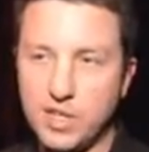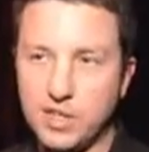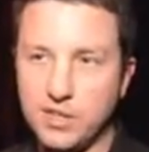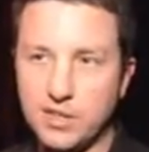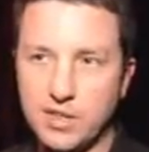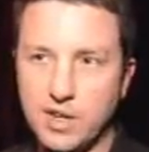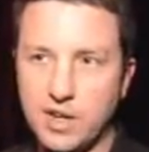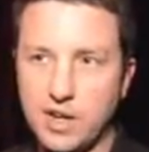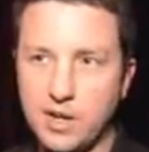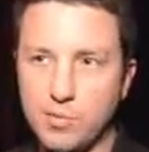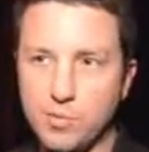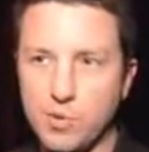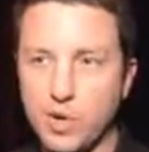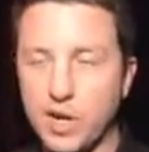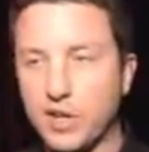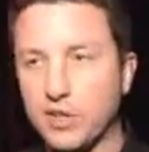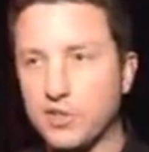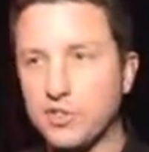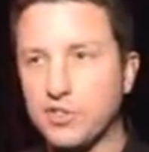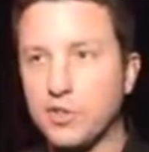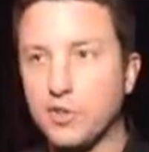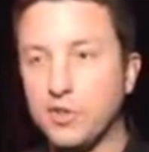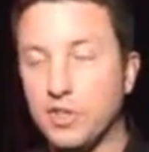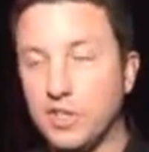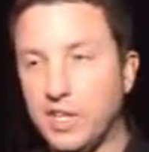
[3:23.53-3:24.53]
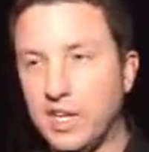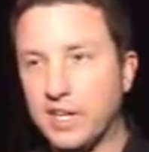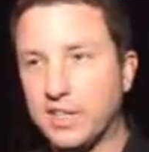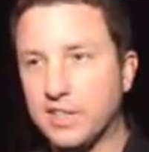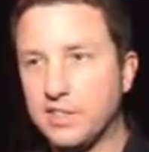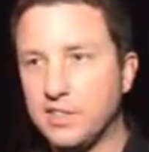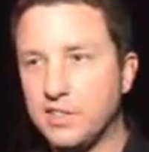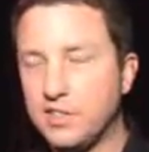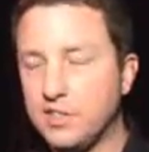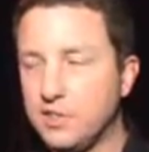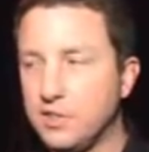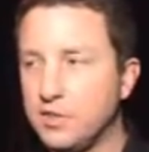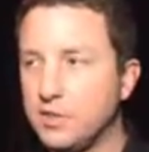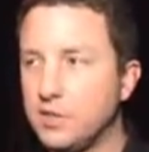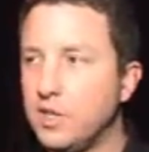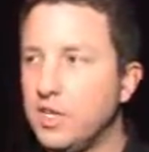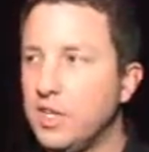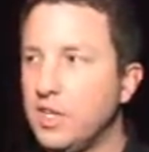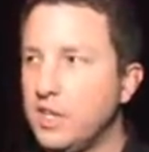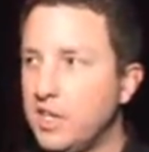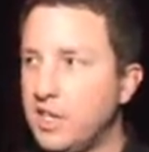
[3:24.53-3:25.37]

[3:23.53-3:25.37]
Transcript: other iron breakers don't elect to do.